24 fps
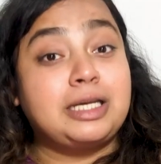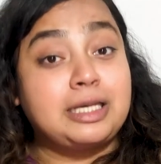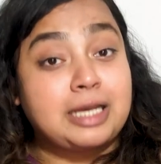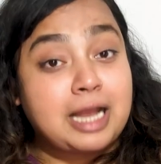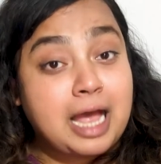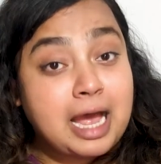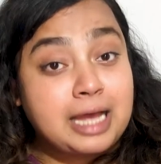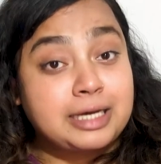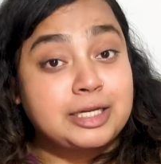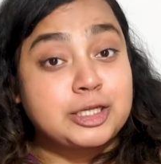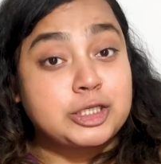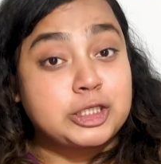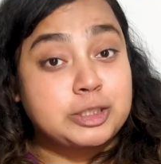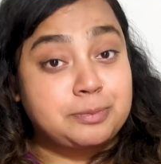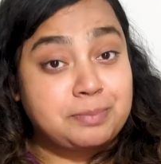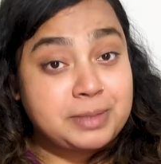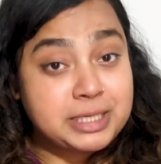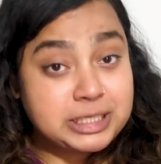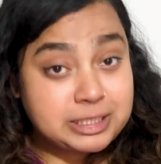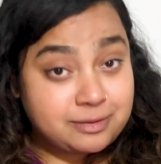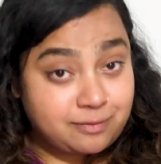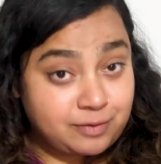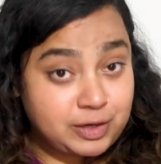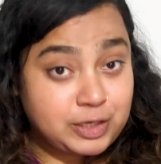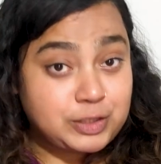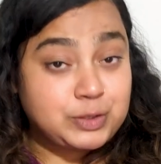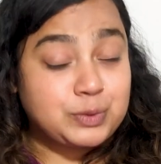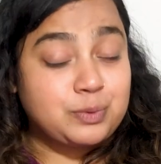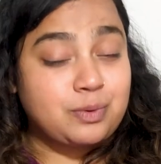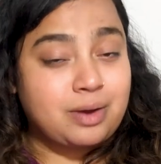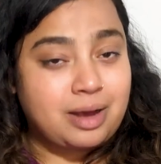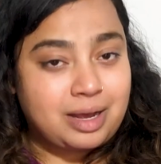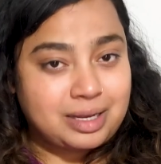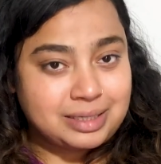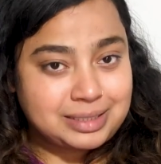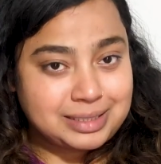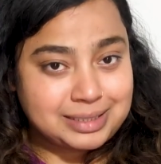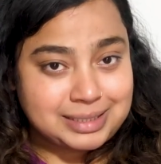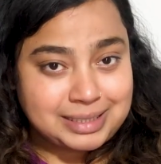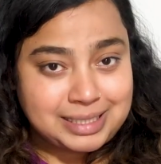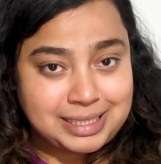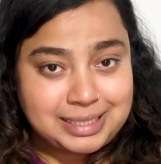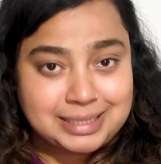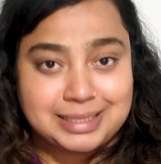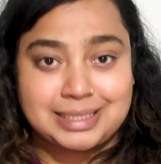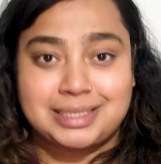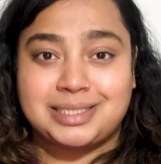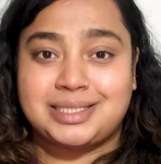not specific to heart
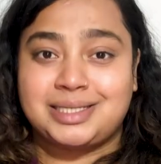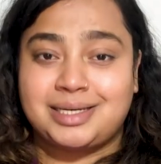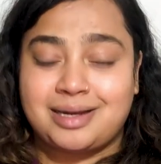diseases